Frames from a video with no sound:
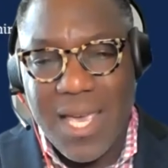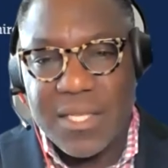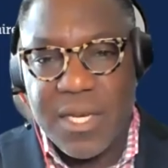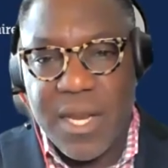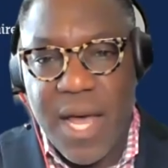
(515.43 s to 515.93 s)

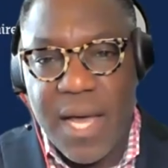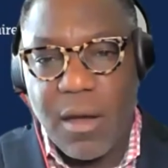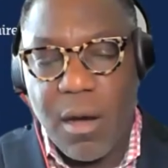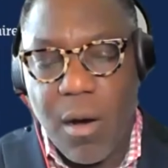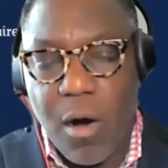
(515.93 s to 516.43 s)
is not
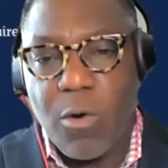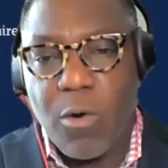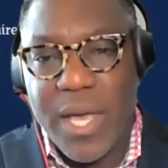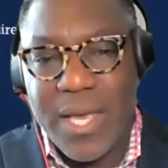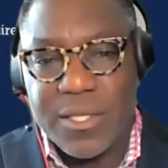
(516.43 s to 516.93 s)

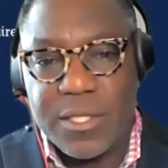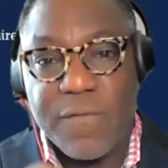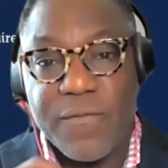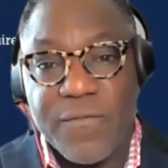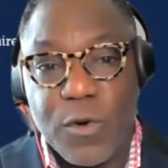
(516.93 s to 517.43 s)
always
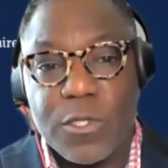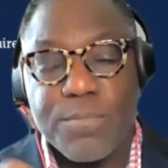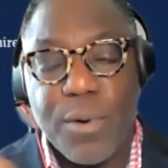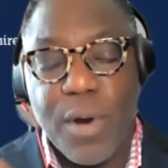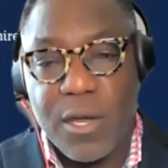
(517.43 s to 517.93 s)
the
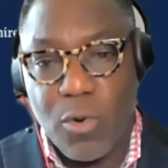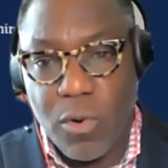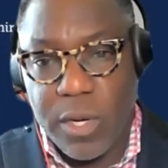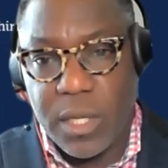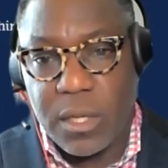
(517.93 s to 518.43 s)
first
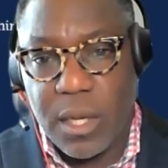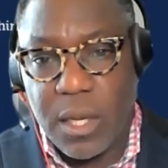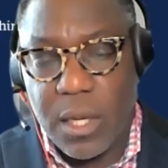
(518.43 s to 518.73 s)
priority